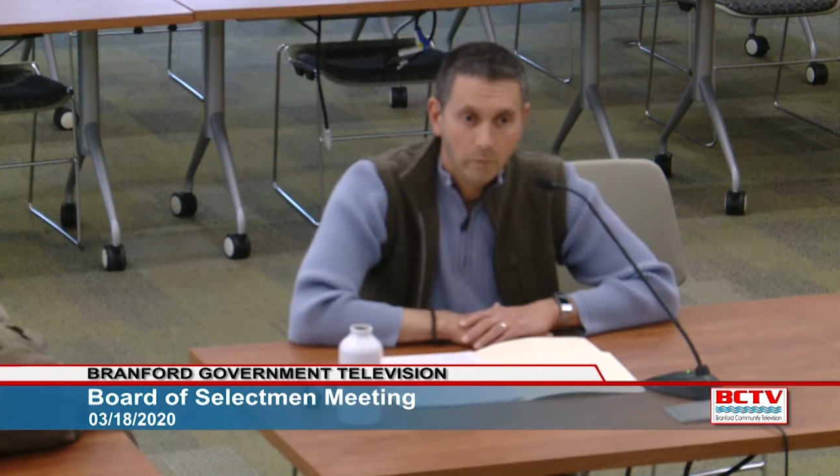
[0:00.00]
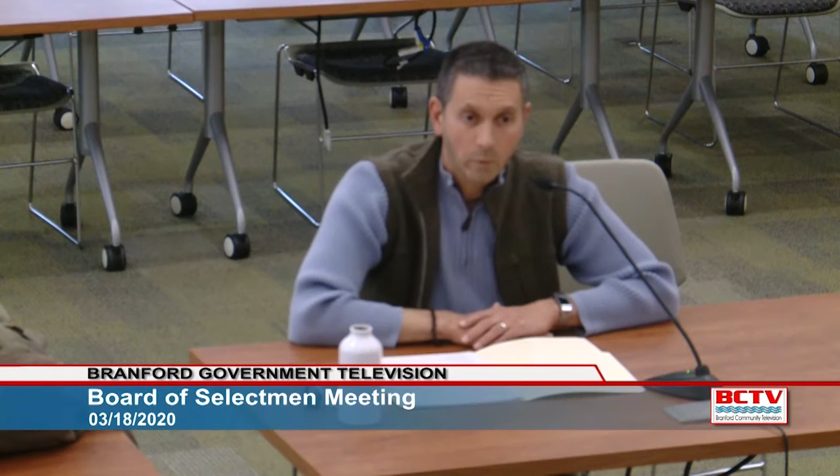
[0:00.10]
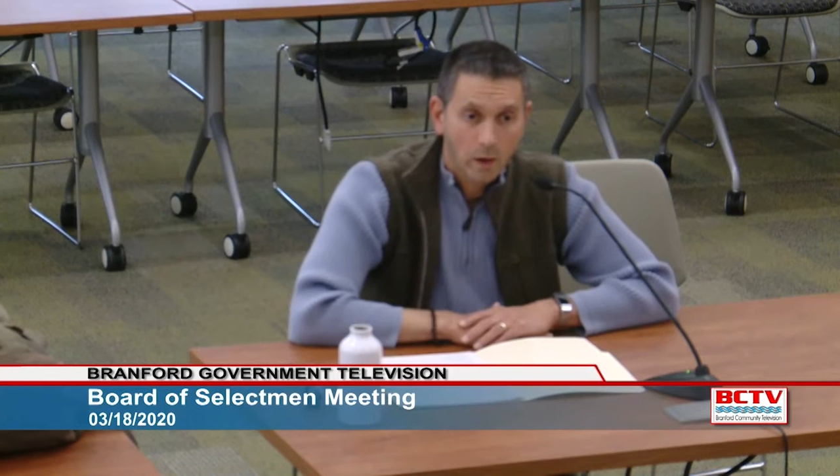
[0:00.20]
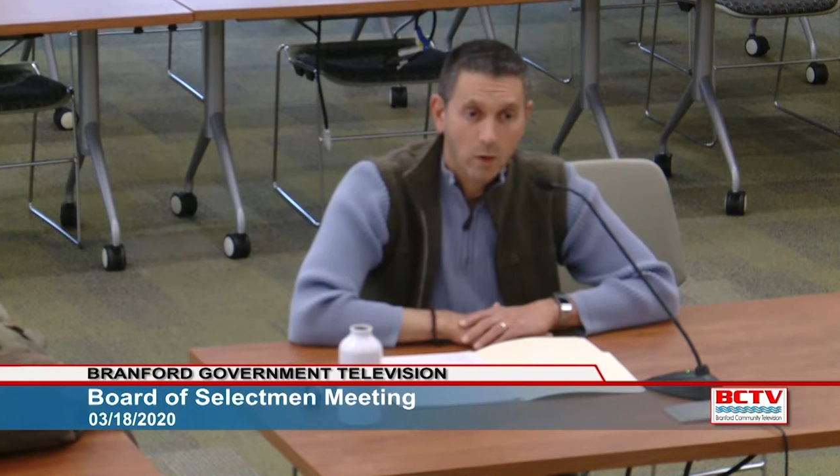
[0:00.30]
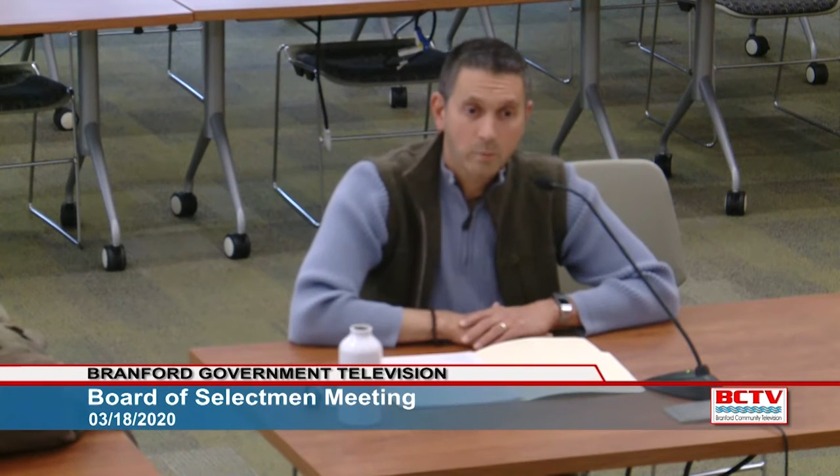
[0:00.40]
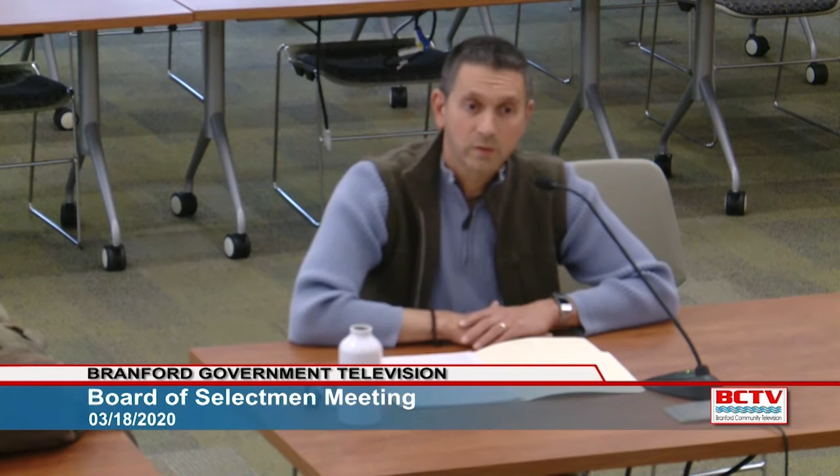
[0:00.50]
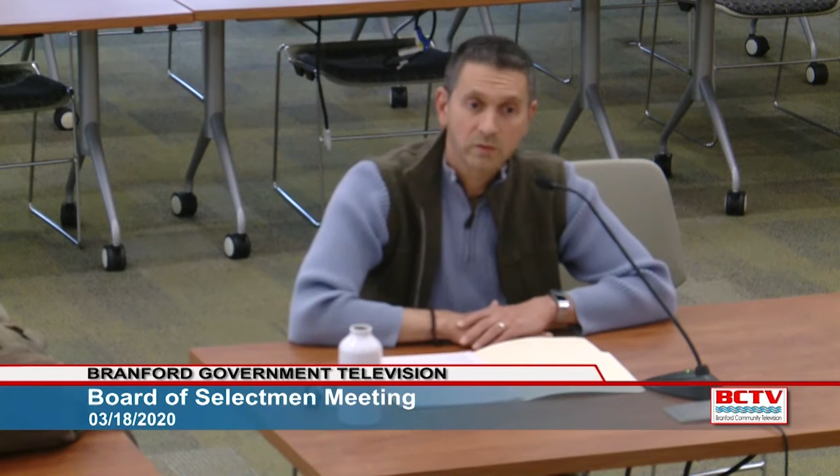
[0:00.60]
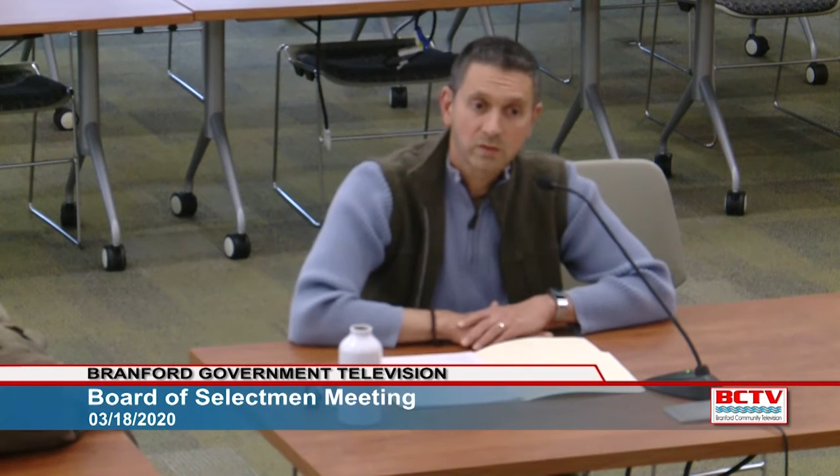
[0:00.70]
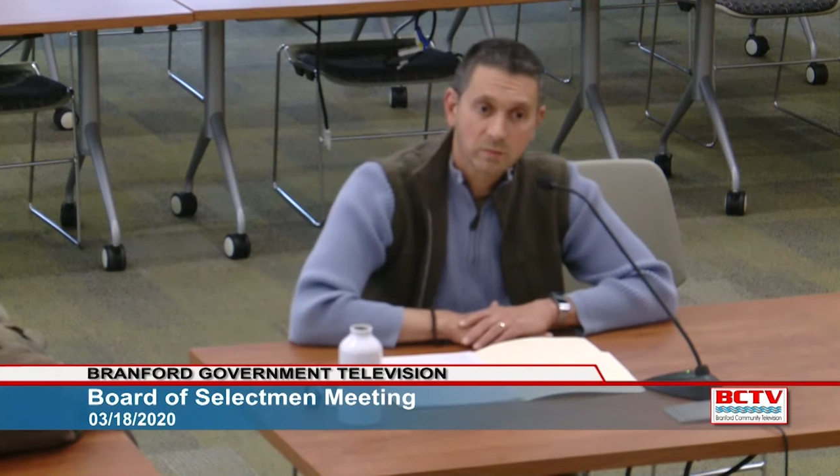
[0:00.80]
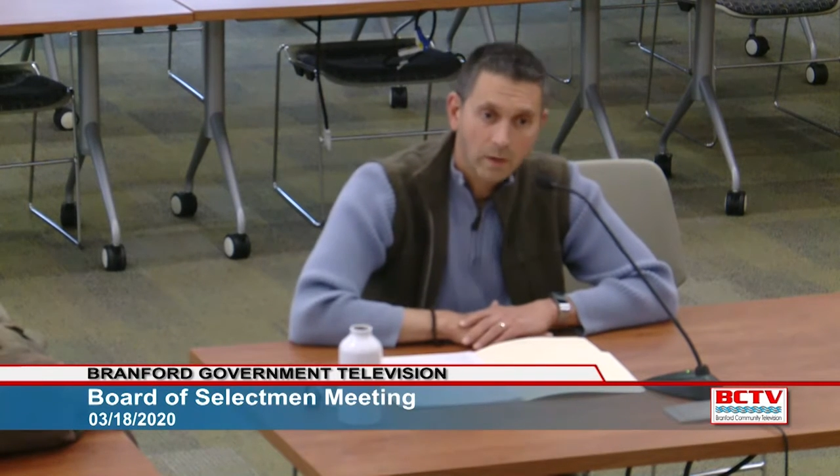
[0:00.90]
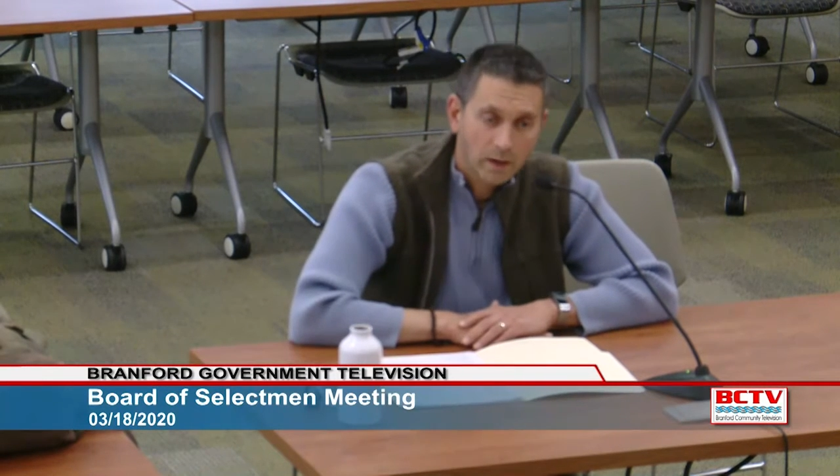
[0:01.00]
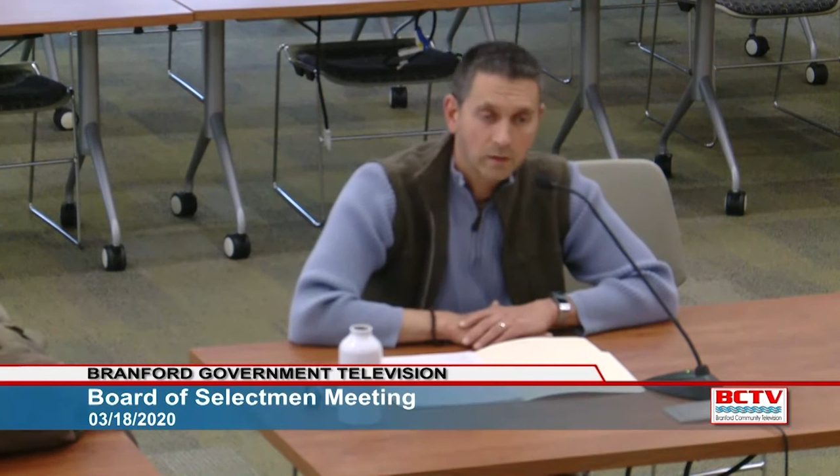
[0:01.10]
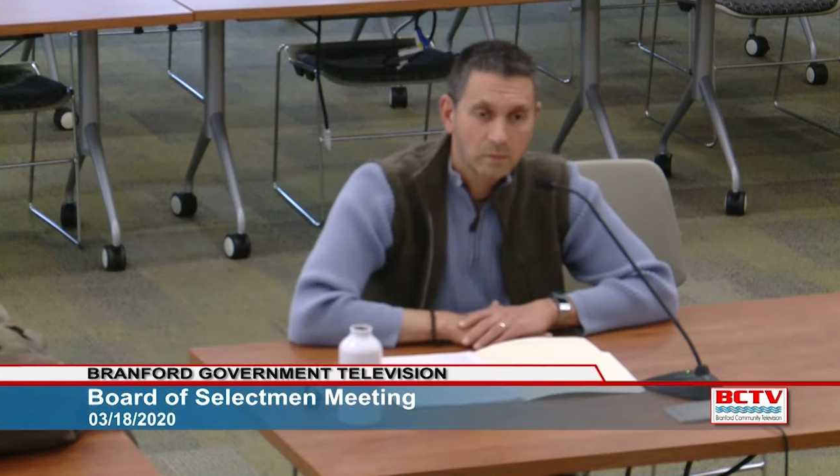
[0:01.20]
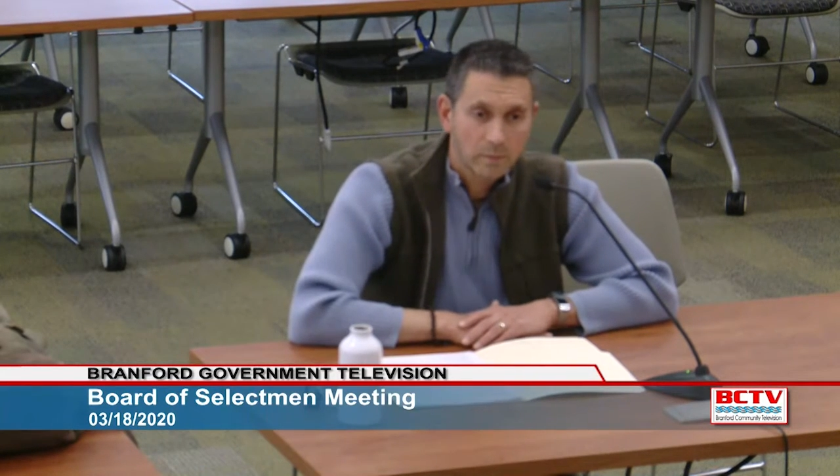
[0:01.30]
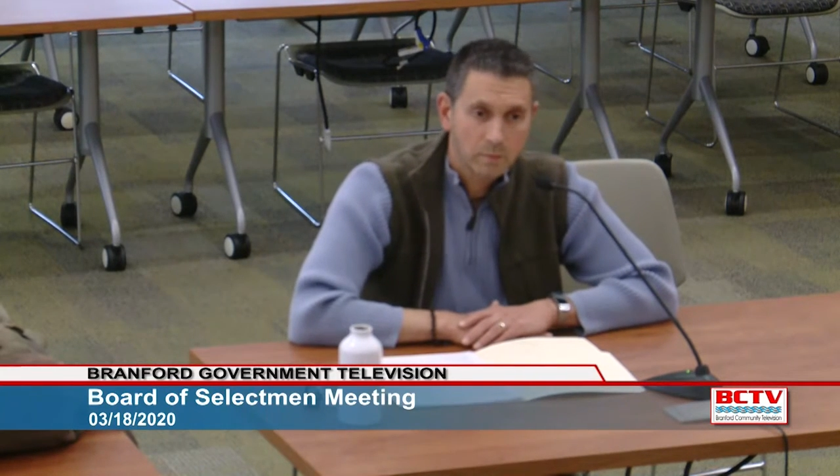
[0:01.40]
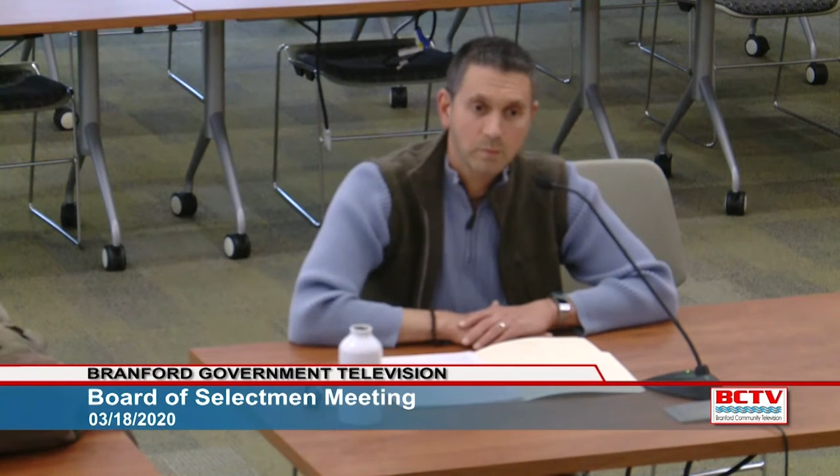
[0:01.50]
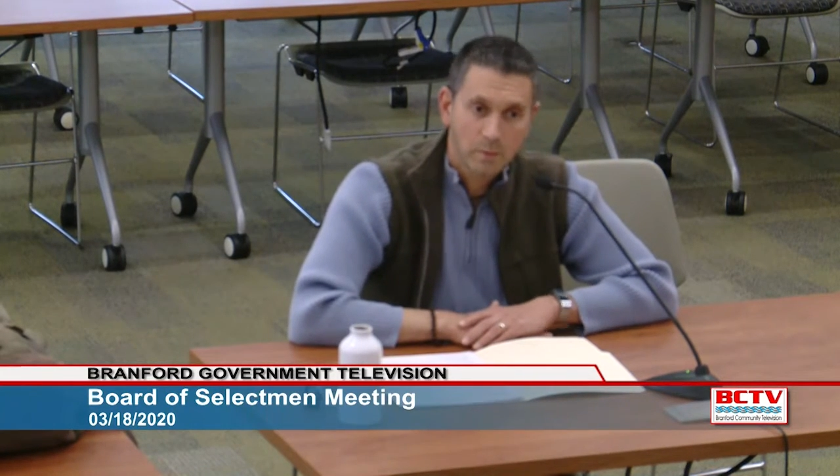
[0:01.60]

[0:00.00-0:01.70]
While our business model may be